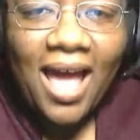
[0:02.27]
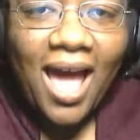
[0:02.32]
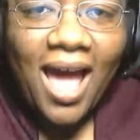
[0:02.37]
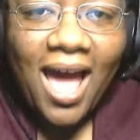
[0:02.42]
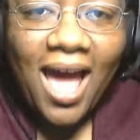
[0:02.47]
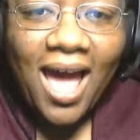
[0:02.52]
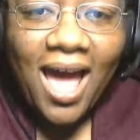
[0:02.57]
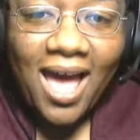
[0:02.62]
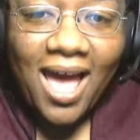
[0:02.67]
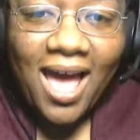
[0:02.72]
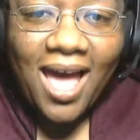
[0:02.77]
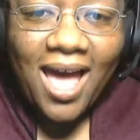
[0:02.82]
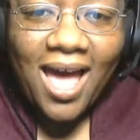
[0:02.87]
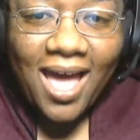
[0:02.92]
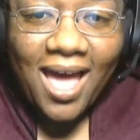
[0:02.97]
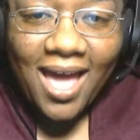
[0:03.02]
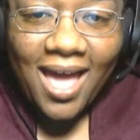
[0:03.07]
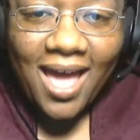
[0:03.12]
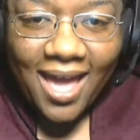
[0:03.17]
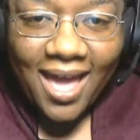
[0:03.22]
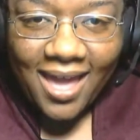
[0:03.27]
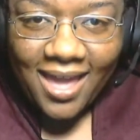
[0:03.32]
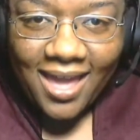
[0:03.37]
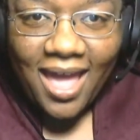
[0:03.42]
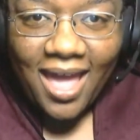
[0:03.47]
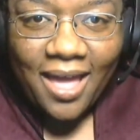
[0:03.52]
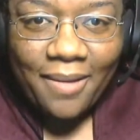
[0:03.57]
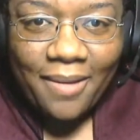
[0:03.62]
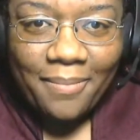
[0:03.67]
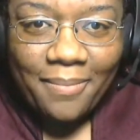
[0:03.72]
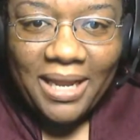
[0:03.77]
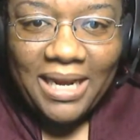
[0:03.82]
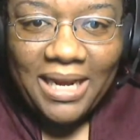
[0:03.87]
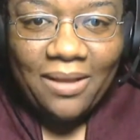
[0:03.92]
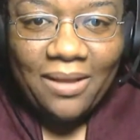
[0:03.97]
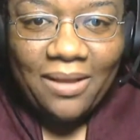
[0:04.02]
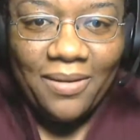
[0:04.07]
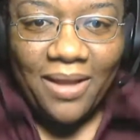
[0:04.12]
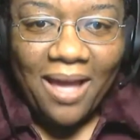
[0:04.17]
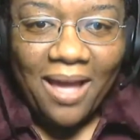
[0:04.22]
Hi, my
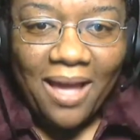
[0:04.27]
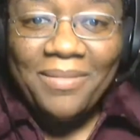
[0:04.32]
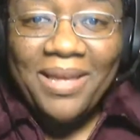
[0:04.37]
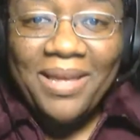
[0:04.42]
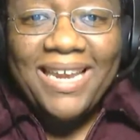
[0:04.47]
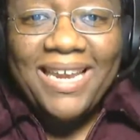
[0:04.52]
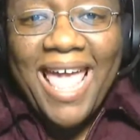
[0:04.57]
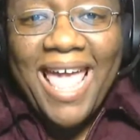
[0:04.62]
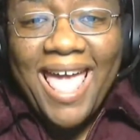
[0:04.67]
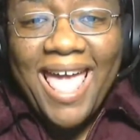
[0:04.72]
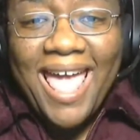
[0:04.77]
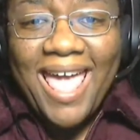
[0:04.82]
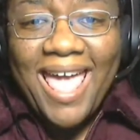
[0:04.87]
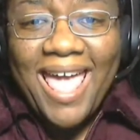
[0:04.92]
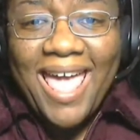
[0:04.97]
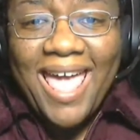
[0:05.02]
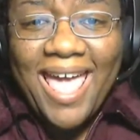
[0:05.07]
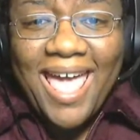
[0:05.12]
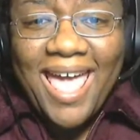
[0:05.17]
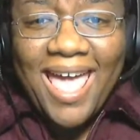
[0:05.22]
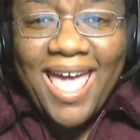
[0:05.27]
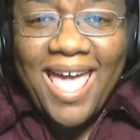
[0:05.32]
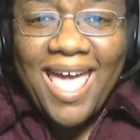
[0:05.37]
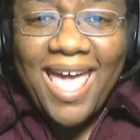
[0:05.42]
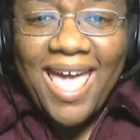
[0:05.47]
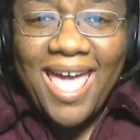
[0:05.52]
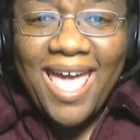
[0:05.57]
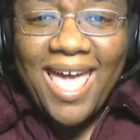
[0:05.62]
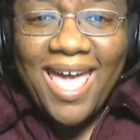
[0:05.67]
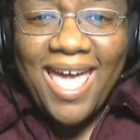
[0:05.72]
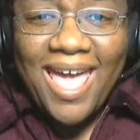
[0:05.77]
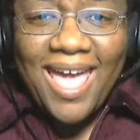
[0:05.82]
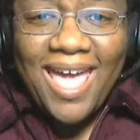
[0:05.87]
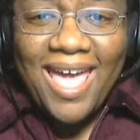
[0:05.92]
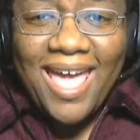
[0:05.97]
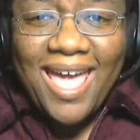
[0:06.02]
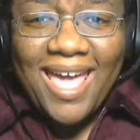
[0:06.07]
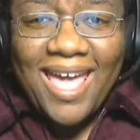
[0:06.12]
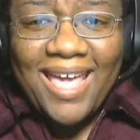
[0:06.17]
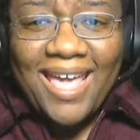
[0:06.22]
name. I mean,
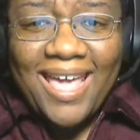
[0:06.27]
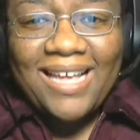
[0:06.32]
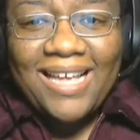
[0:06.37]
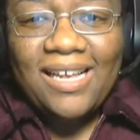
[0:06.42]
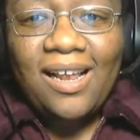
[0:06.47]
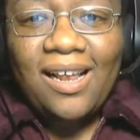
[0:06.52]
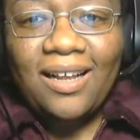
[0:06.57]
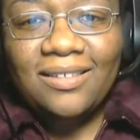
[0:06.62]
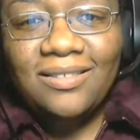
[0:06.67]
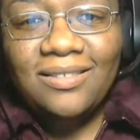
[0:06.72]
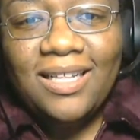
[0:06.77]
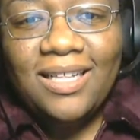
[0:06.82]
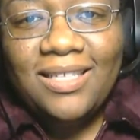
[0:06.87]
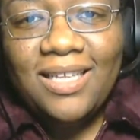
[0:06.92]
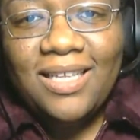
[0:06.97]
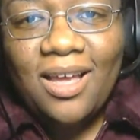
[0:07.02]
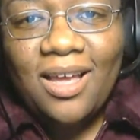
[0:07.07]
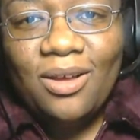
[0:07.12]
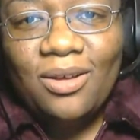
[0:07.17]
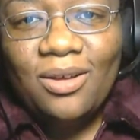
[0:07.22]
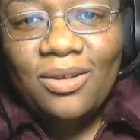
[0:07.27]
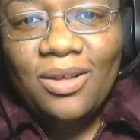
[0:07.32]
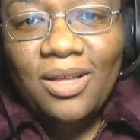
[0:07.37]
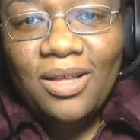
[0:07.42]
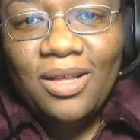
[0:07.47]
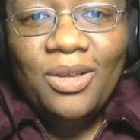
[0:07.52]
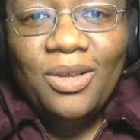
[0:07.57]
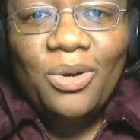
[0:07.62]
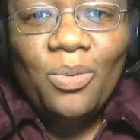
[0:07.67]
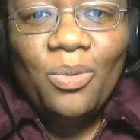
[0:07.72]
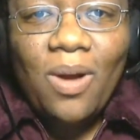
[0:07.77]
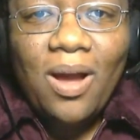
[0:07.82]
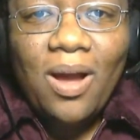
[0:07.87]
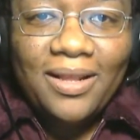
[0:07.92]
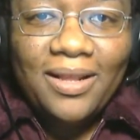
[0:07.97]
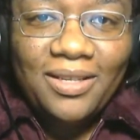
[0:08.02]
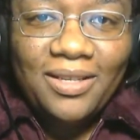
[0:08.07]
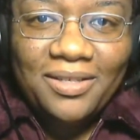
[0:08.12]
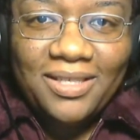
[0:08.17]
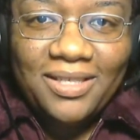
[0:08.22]
hey. That's how
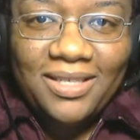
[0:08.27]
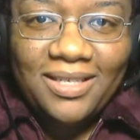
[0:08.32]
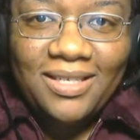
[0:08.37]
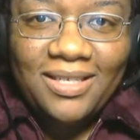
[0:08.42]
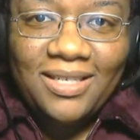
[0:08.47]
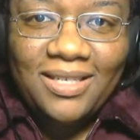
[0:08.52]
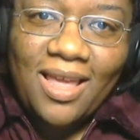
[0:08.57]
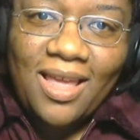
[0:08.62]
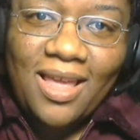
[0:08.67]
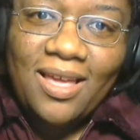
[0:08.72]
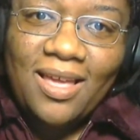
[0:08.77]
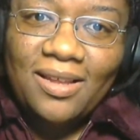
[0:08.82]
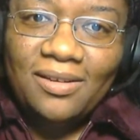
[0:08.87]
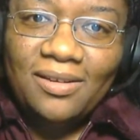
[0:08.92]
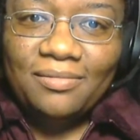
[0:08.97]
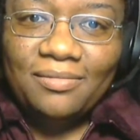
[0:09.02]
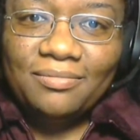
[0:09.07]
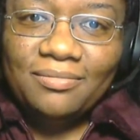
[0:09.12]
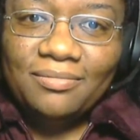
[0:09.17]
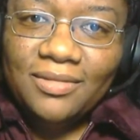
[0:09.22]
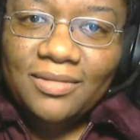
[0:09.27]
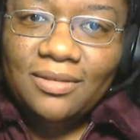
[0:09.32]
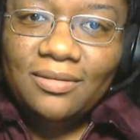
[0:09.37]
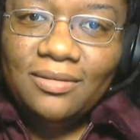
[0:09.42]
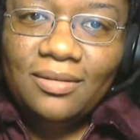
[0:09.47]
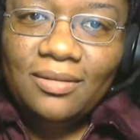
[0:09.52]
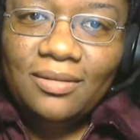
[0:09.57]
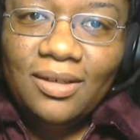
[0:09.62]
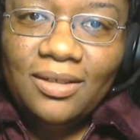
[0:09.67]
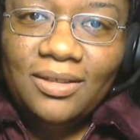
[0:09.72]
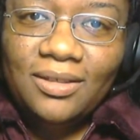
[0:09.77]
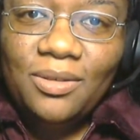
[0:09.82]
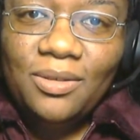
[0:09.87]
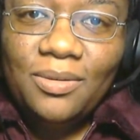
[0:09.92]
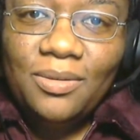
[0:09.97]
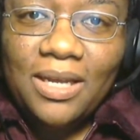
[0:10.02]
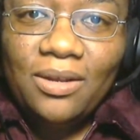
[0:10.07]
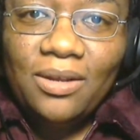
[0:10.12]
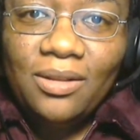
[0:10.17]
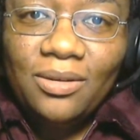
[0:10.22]
Rwan used to say it. She
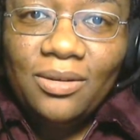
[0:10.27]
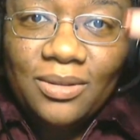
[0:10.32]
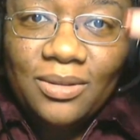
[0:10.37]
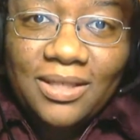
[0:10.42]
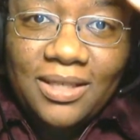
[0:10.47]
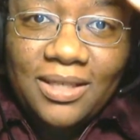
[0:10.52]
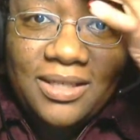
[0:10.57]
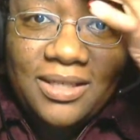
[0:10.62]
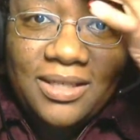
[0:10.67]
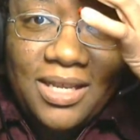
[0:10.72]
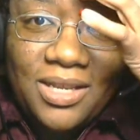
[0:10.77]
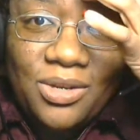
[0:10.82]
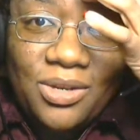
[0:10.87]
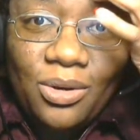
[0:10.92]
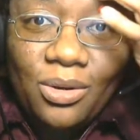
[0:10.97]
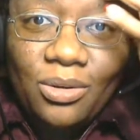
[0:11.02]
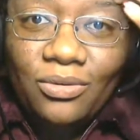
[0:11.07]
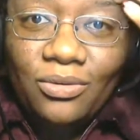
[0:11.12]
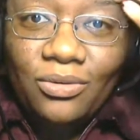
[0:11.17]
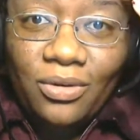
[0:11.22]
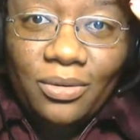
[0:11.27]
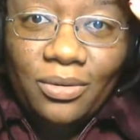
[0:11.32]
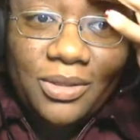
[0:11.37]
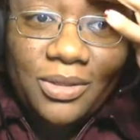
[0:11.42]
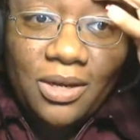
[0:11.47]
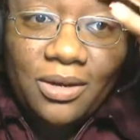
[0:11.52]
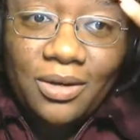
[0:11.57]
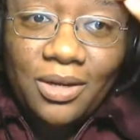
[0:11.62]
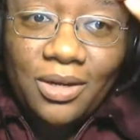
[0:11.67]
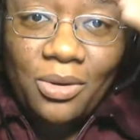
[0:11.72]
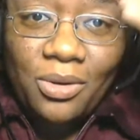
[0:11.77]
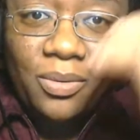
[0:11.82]
was our little 16-year-old from Saudi